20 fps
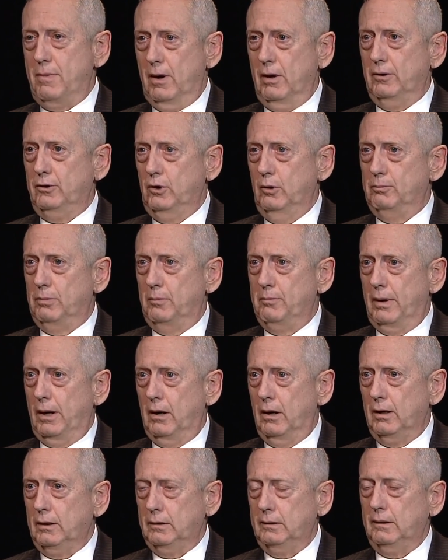paratrooper
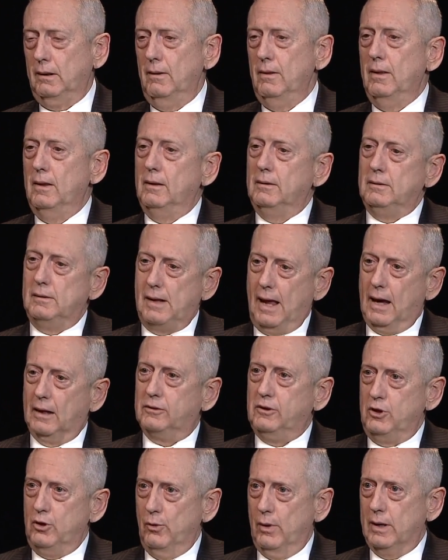barracks,
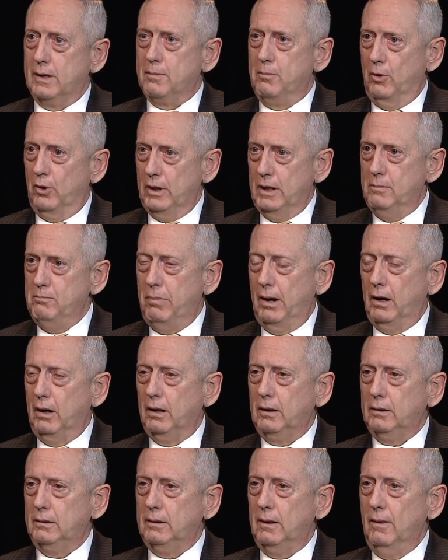attacked the U.S. Marine barracks,